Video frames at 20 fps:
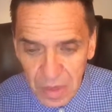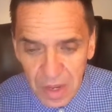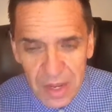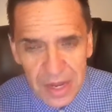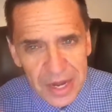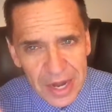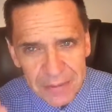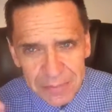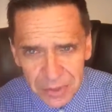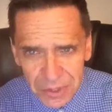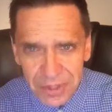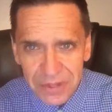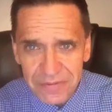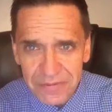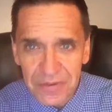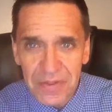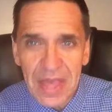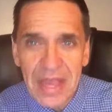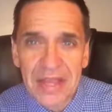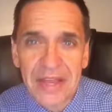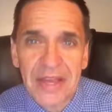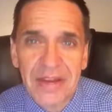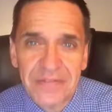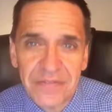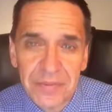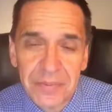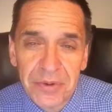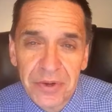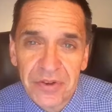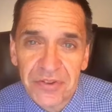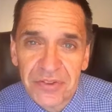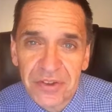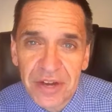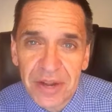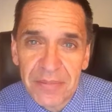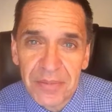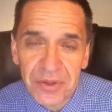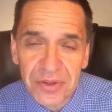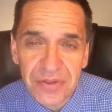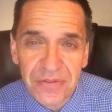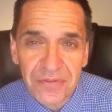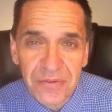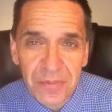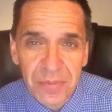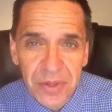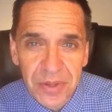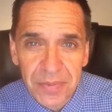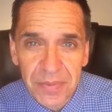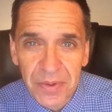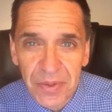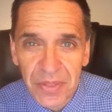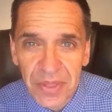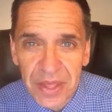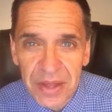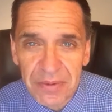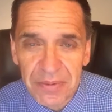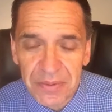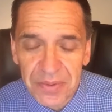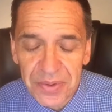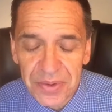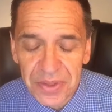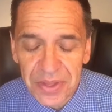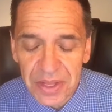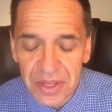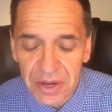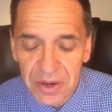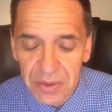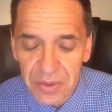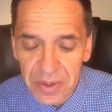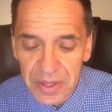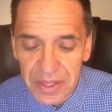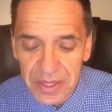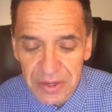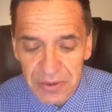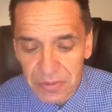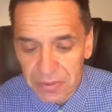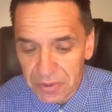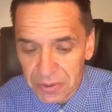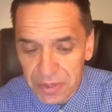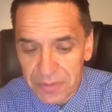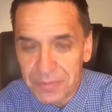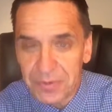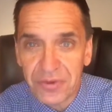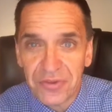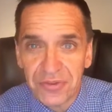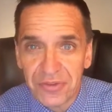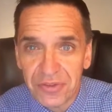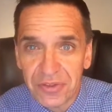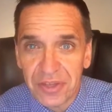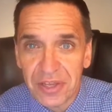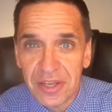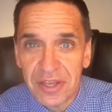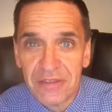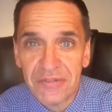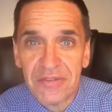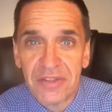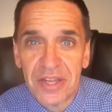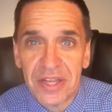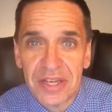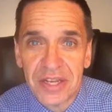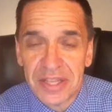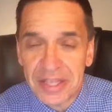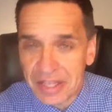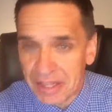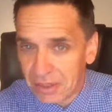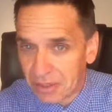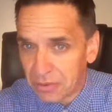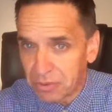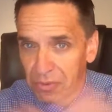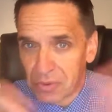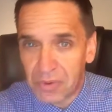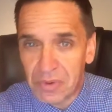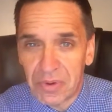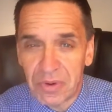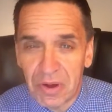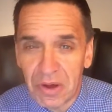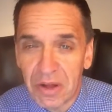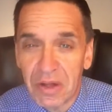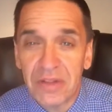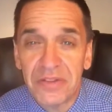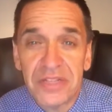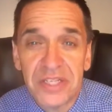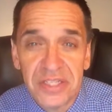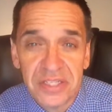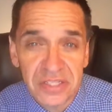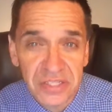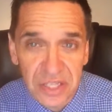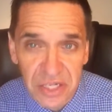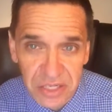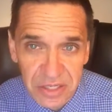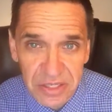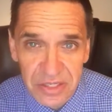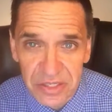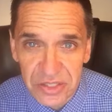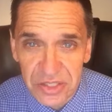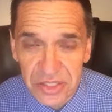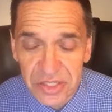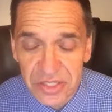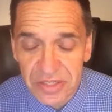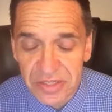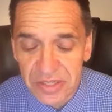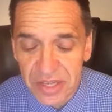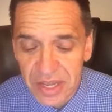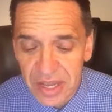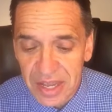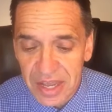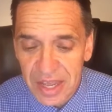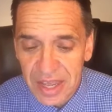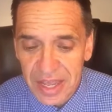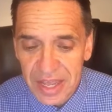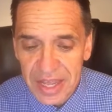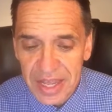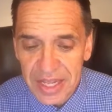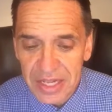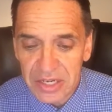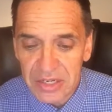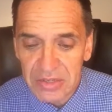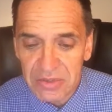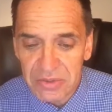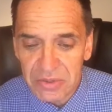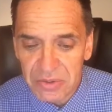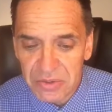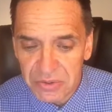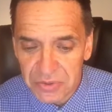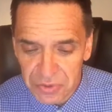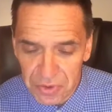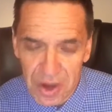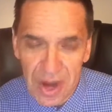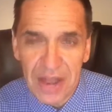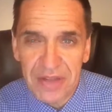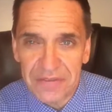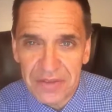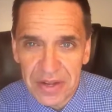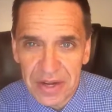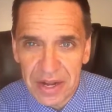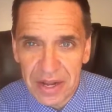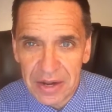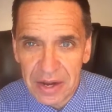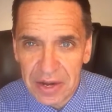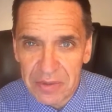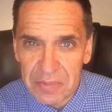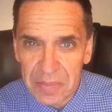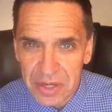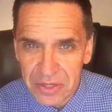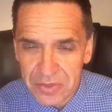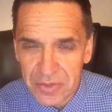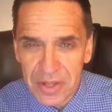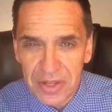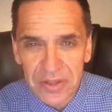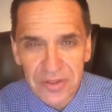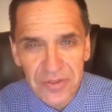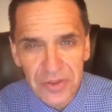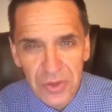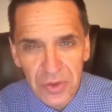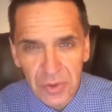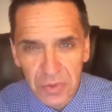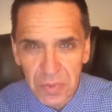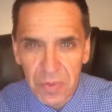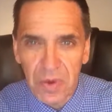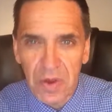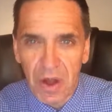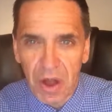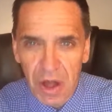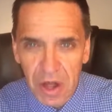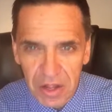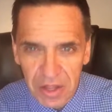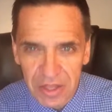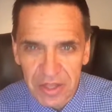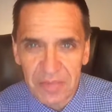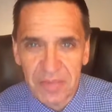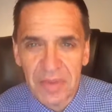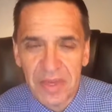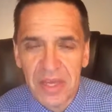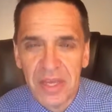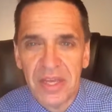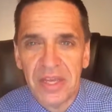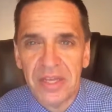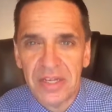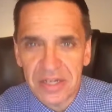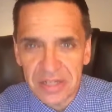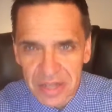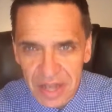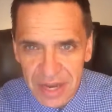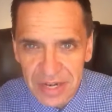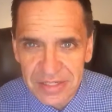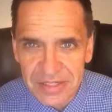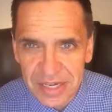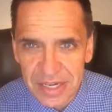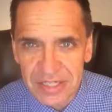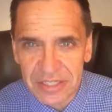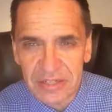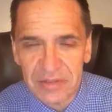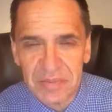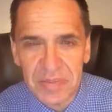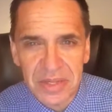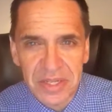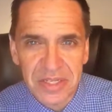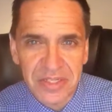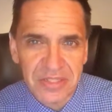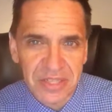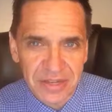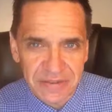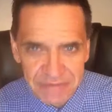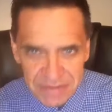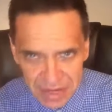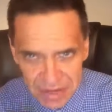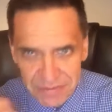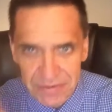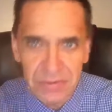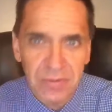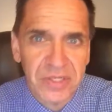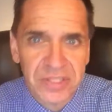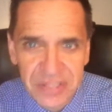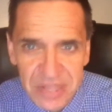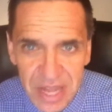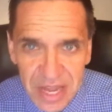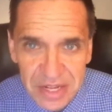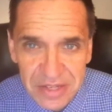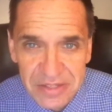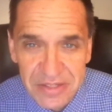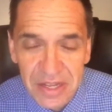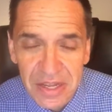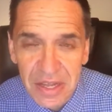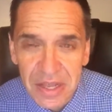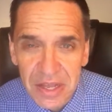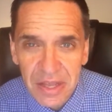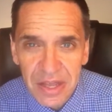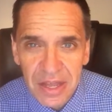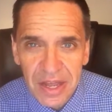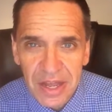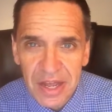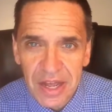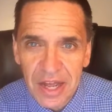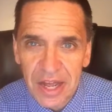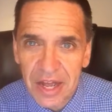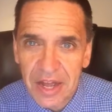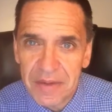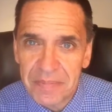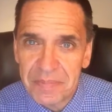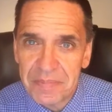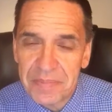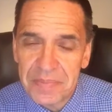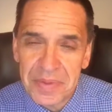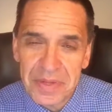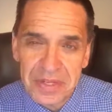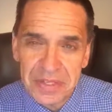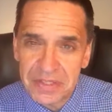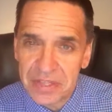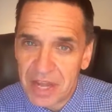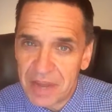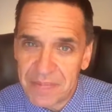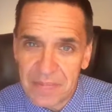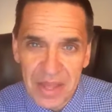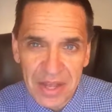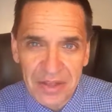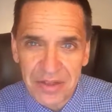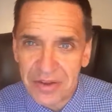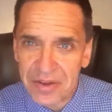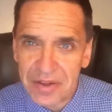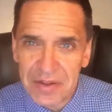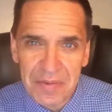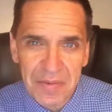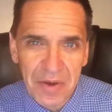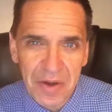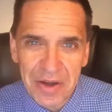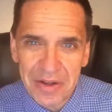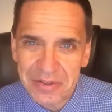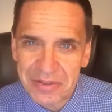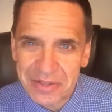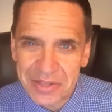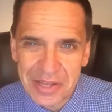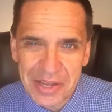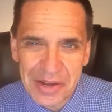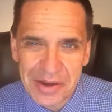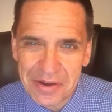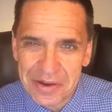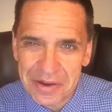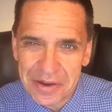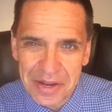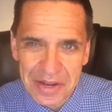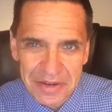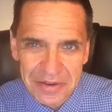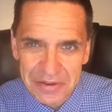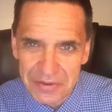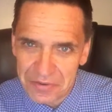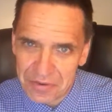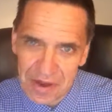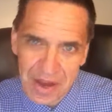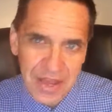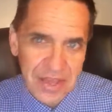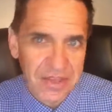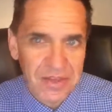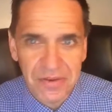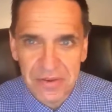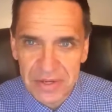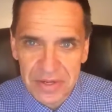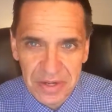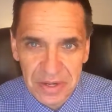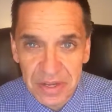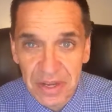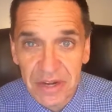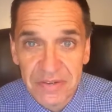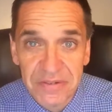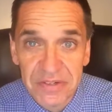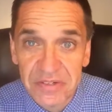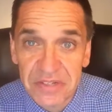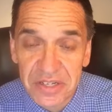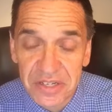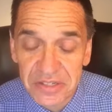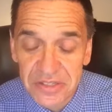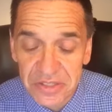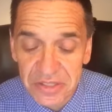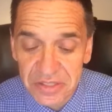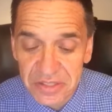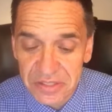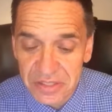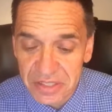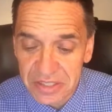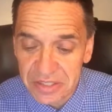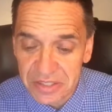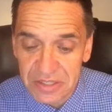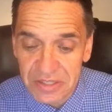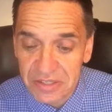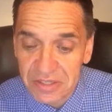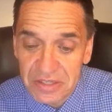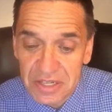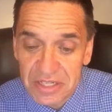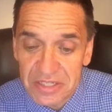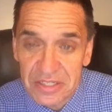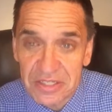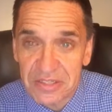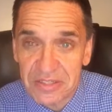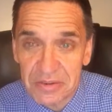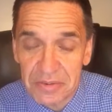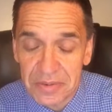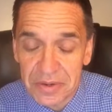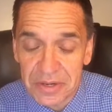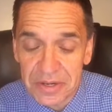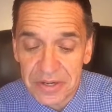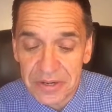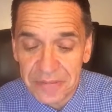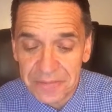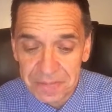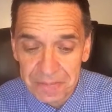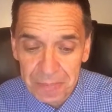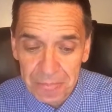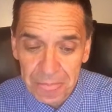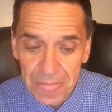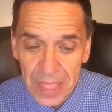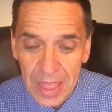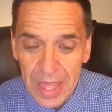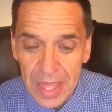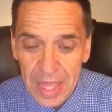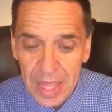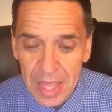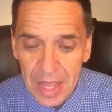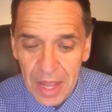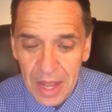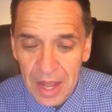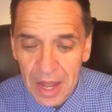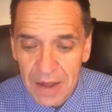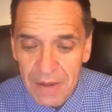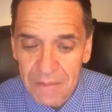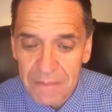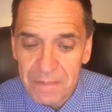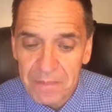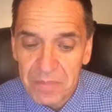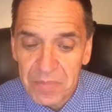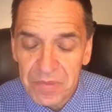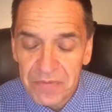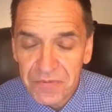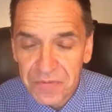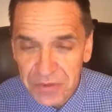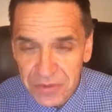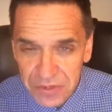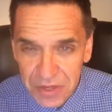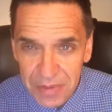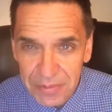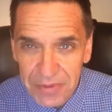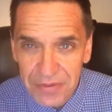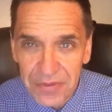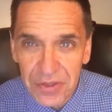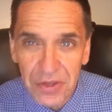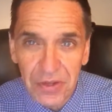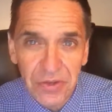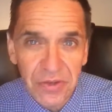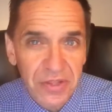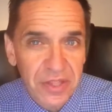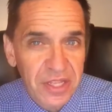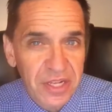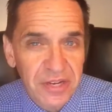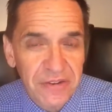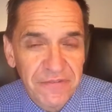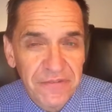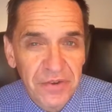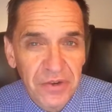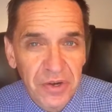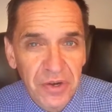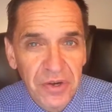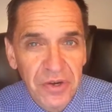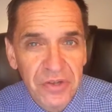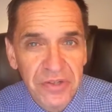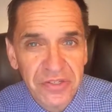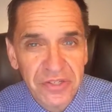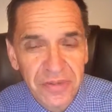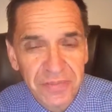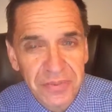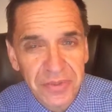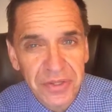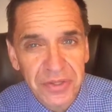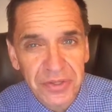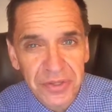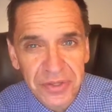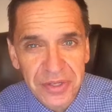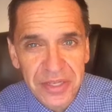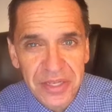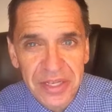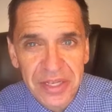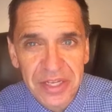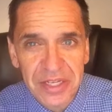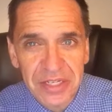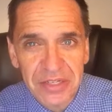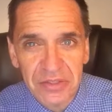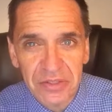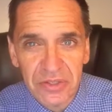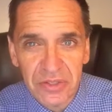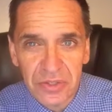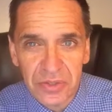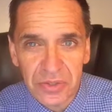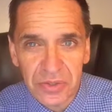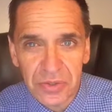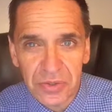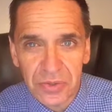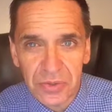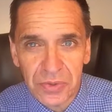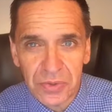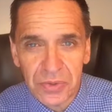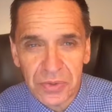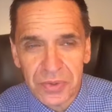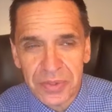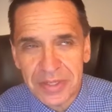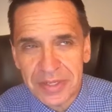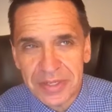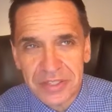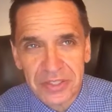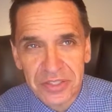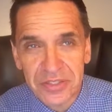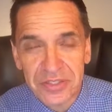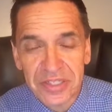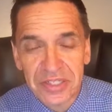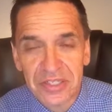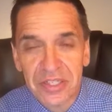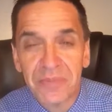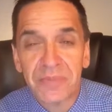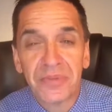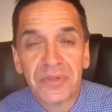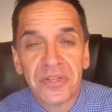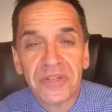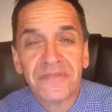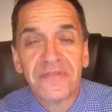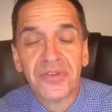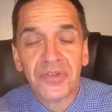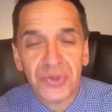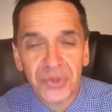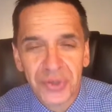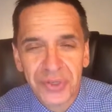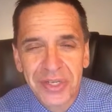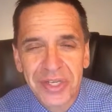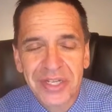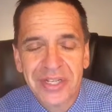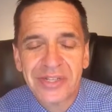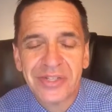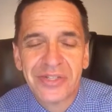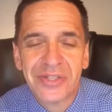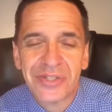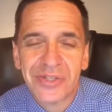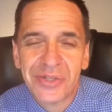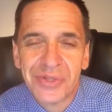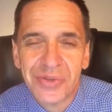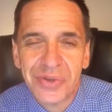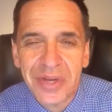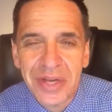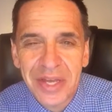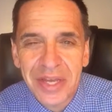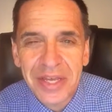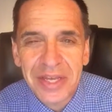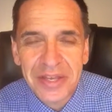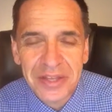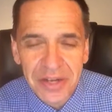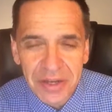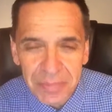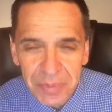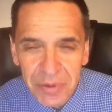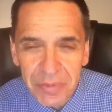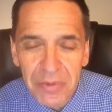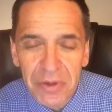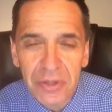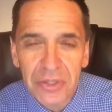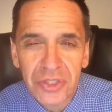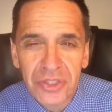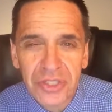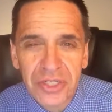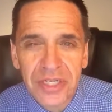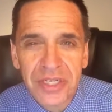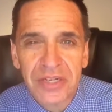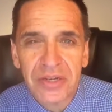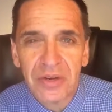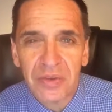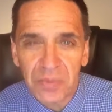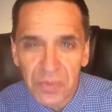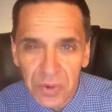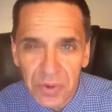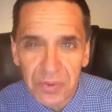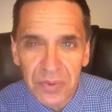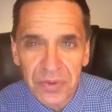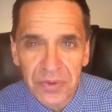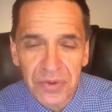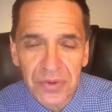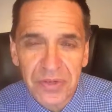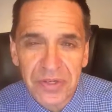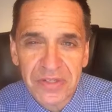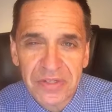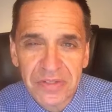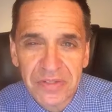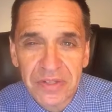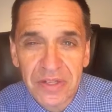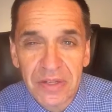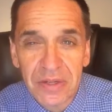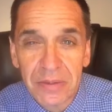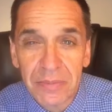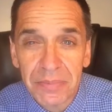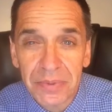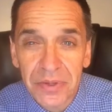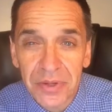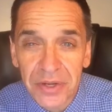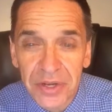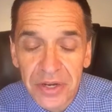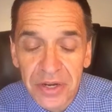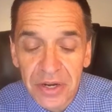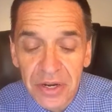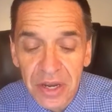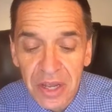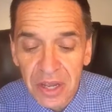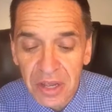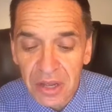and I'm looking for that kind of a person. I'm looking for people that really are ready to roll up your sleeves and get through all these challenges and drive it. I'd much rather you calling me and contacting me and saying, David, what's next? Because I'm not going to go out there and drag you into conversations. It doesn't work. For some of you, that if you're simply looking to, I shouldn't say simply, if you're looking to get a promotion and work with your existing employer,